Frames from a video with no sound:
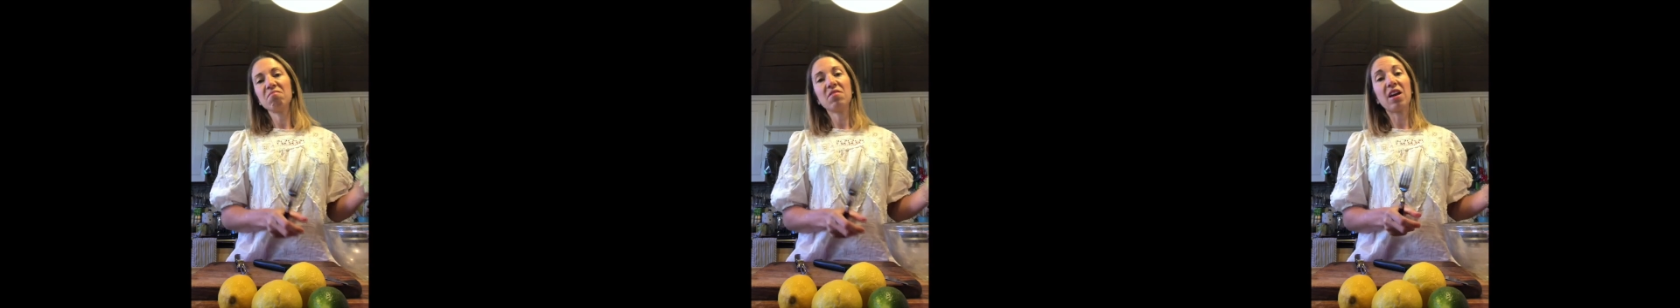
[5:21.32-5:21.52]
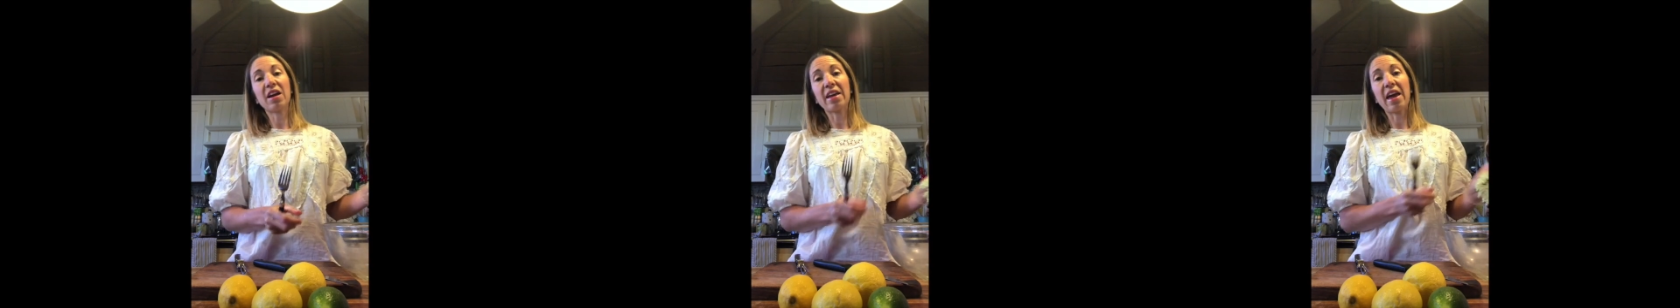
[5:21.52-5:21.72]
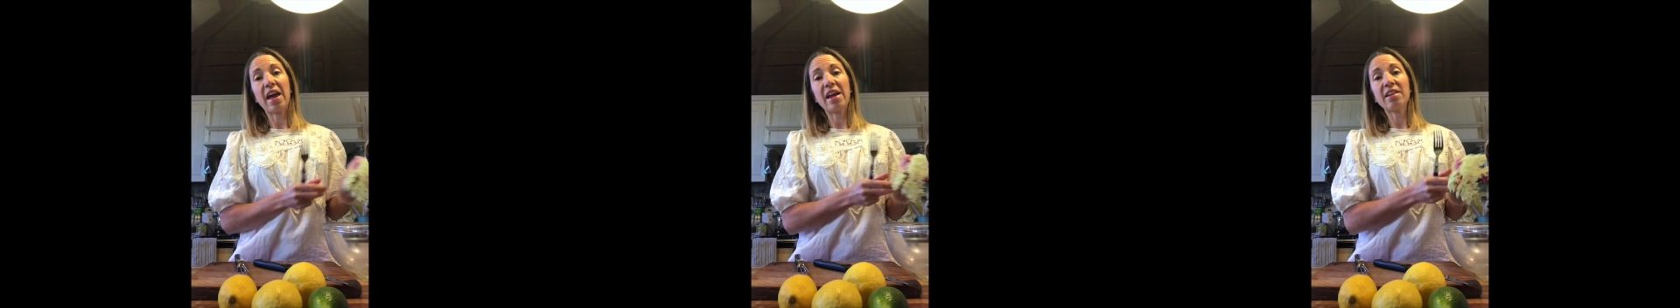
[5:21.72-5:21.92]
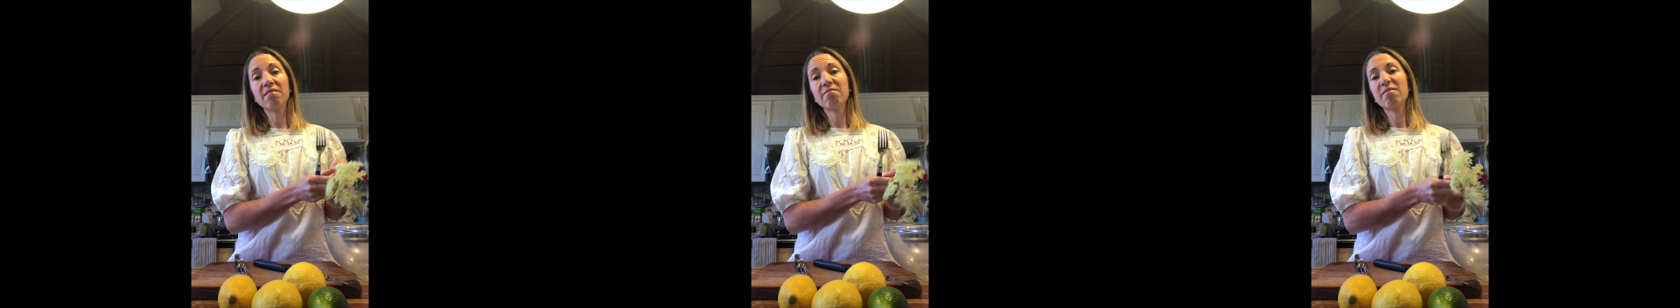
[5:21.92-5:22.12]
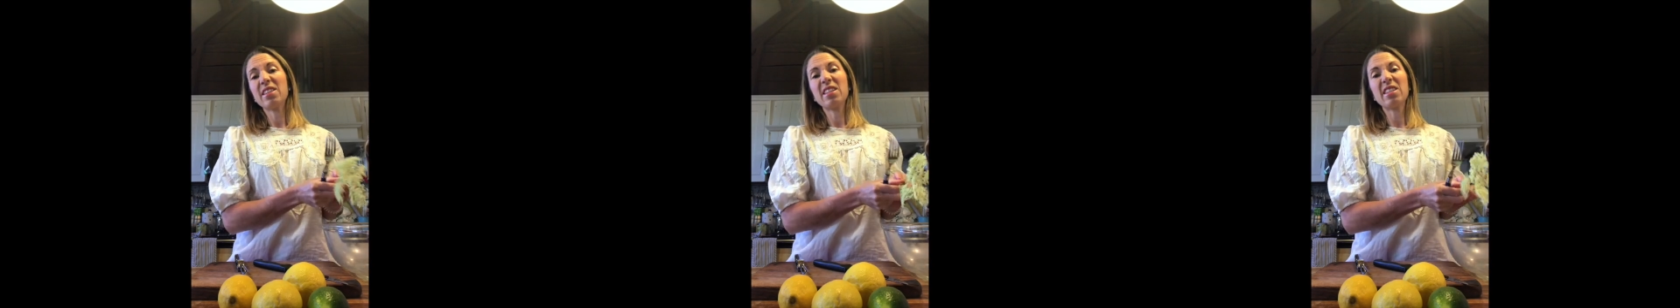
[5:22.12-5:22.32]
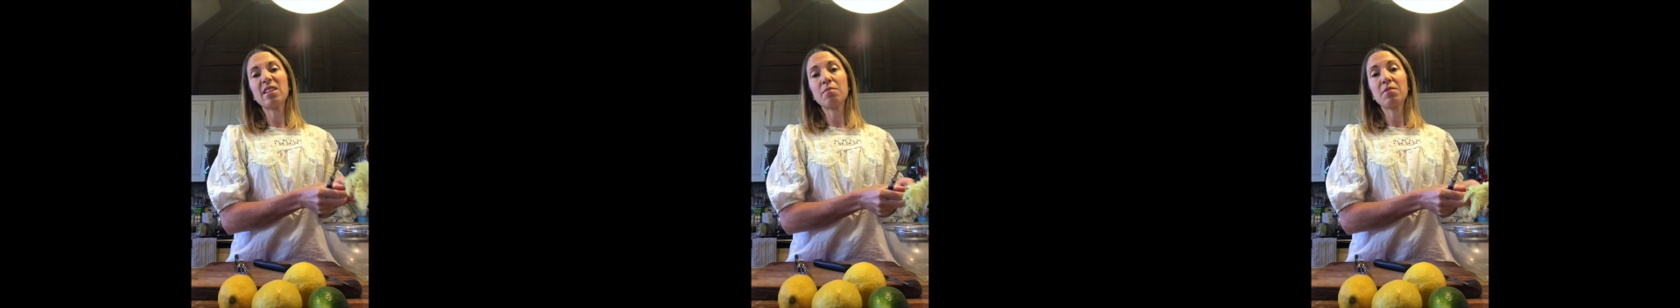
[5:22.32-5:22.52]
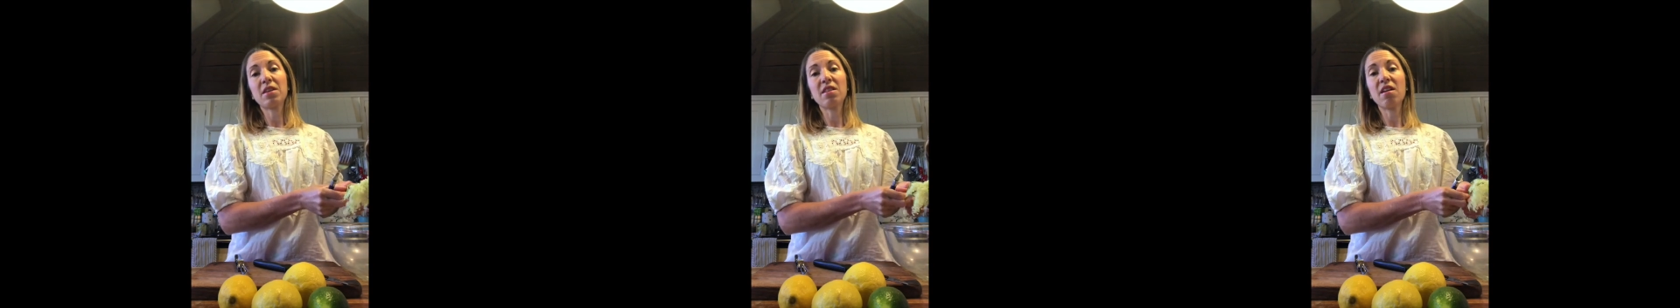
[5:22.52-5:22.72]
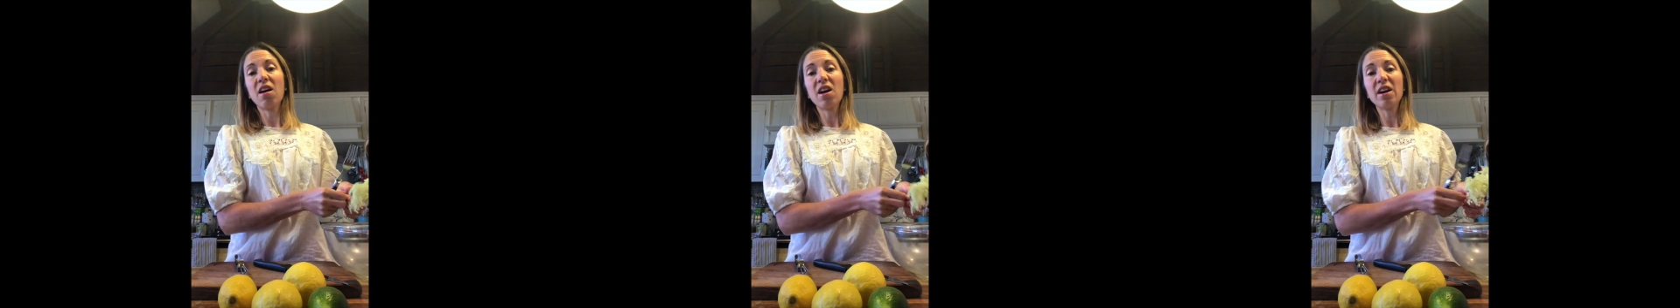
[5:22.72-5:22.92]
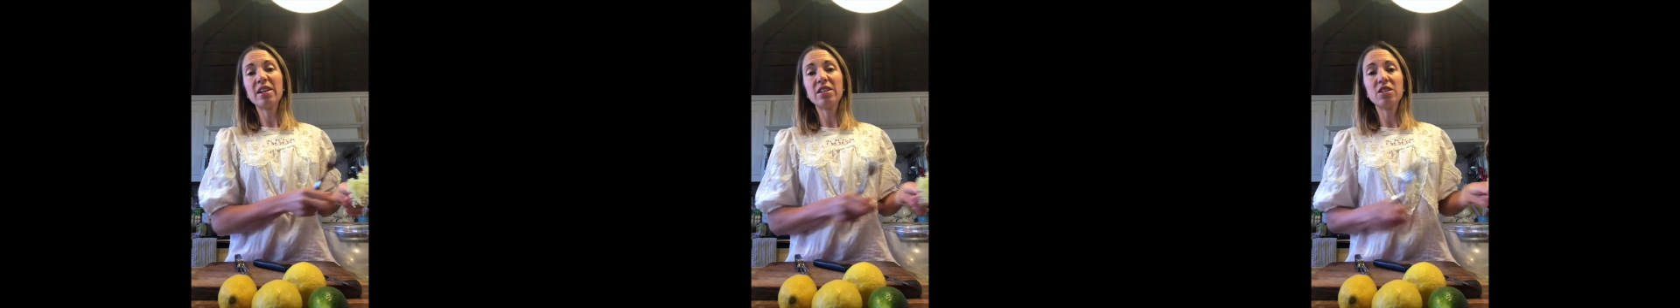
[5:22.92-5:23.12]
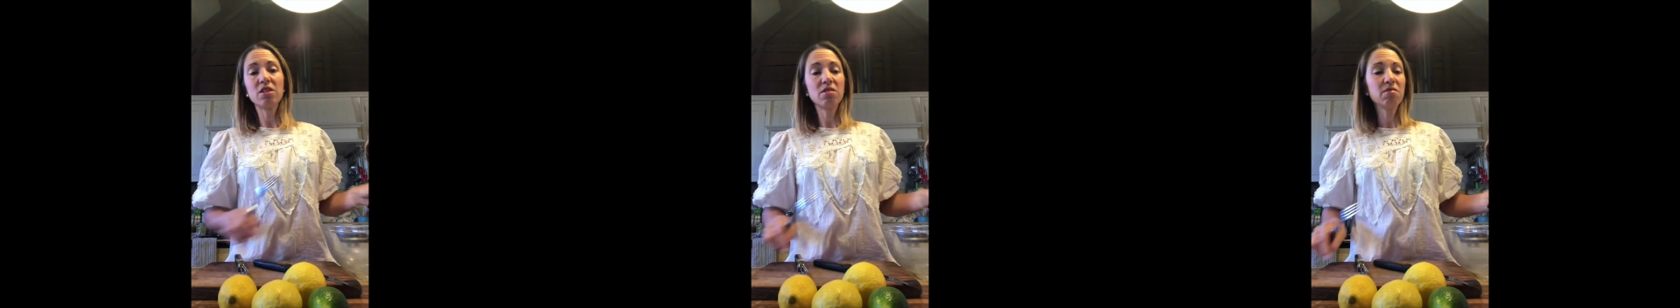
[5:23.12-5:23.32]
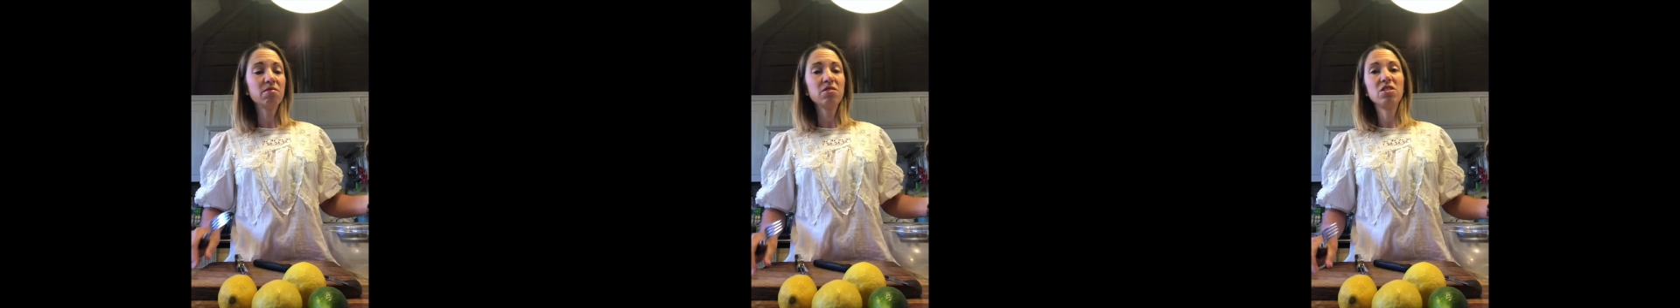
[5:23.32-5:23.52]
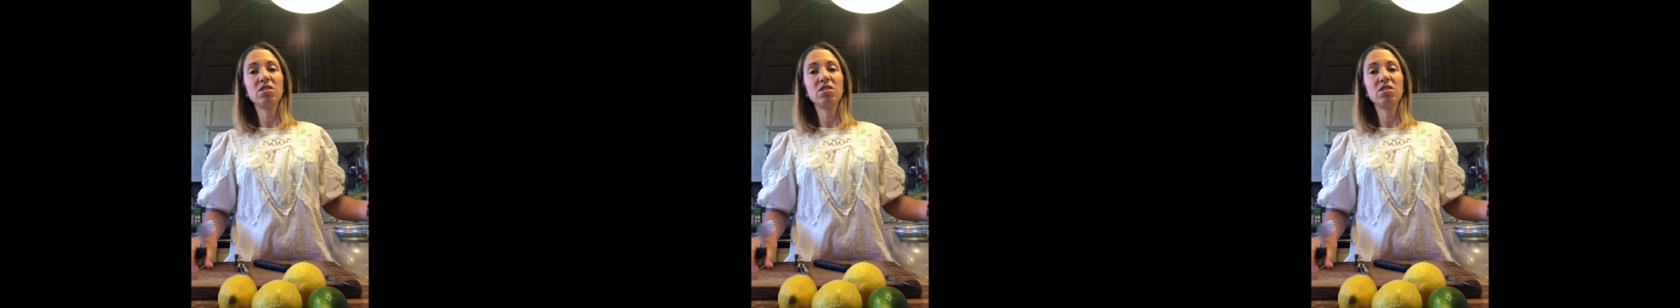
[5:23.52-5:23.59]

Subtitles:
again, this is something that I do.